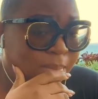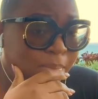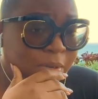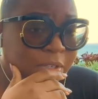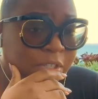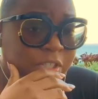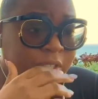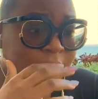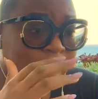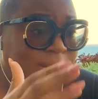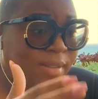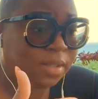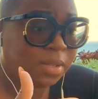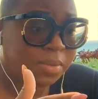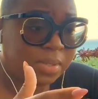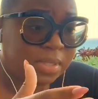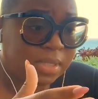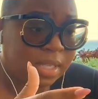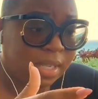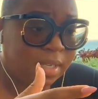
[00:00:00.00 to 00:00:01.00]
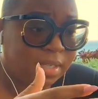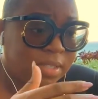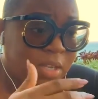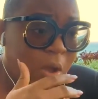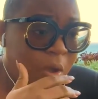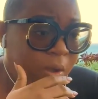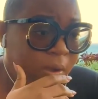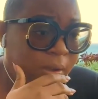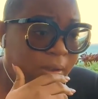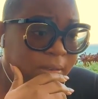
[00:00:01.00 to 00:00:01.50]
project those things
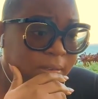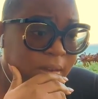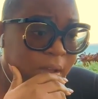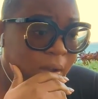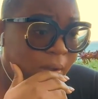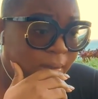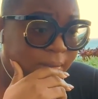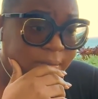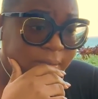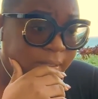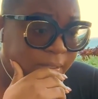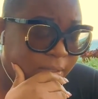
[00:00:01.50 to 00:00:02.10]
onto